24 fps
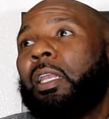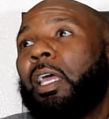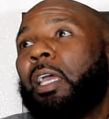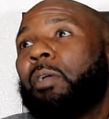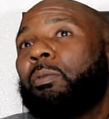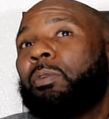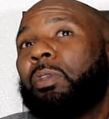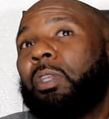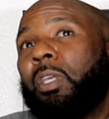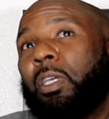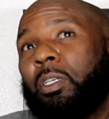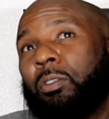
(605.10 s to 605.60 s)

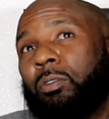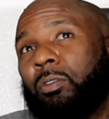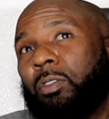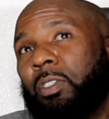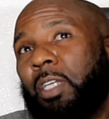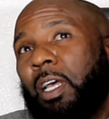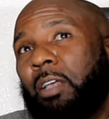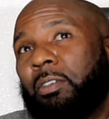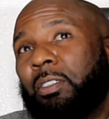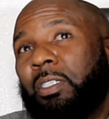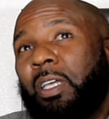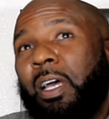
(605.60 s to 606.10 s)
Like when niggas
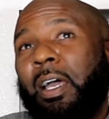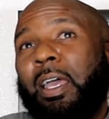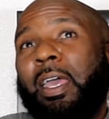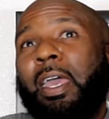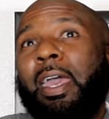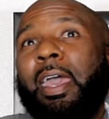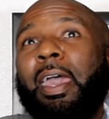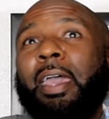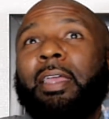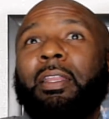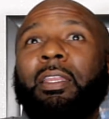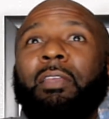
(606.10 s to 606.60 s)
was outside
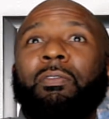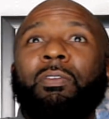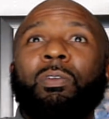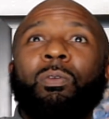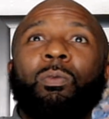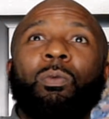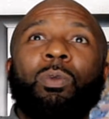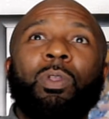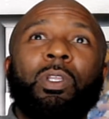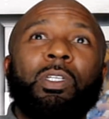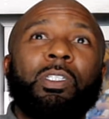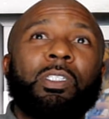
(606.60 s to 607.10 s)
active
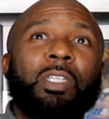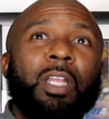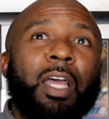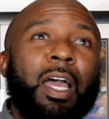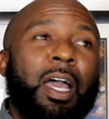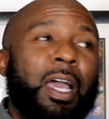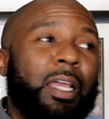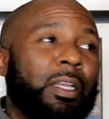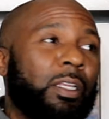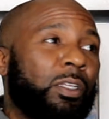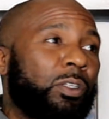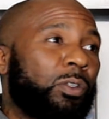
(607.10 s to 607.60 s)
and really
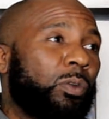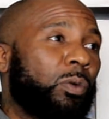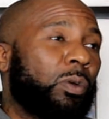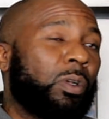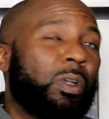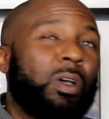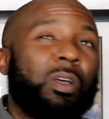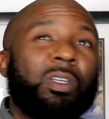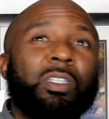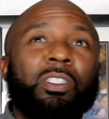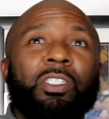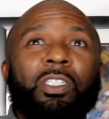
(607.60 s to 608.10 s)
sliding and
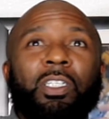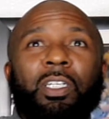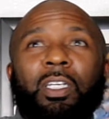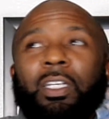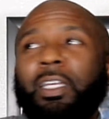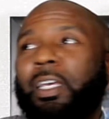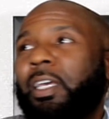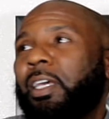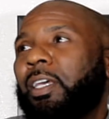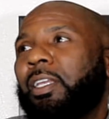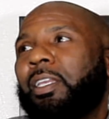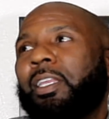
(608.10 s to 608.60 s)
doing all the
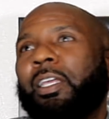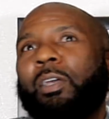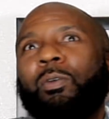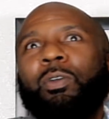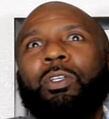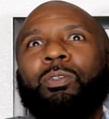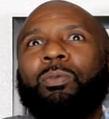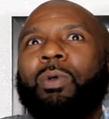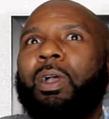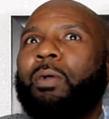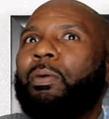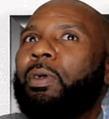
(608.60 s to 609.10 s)
shit, they
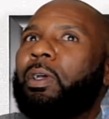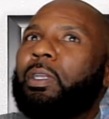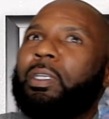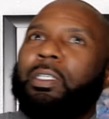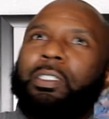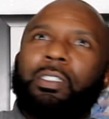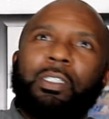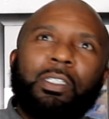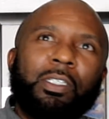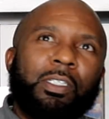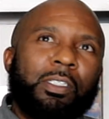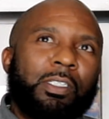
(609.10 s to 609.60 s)
was right around
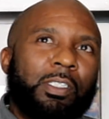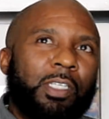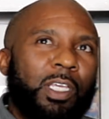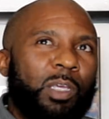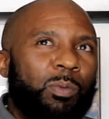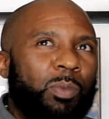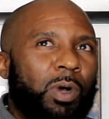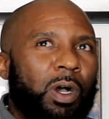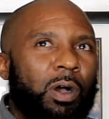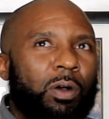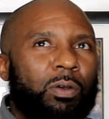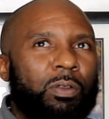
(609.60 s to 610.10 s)
listening to
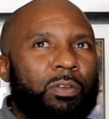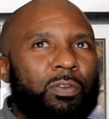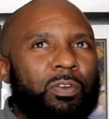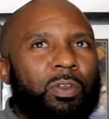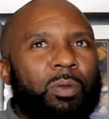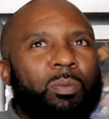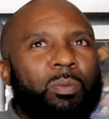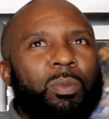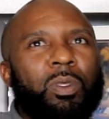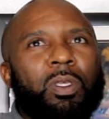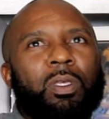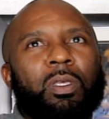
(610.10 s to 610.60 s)
Sebo. You
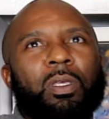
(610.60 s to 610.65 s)
feel me?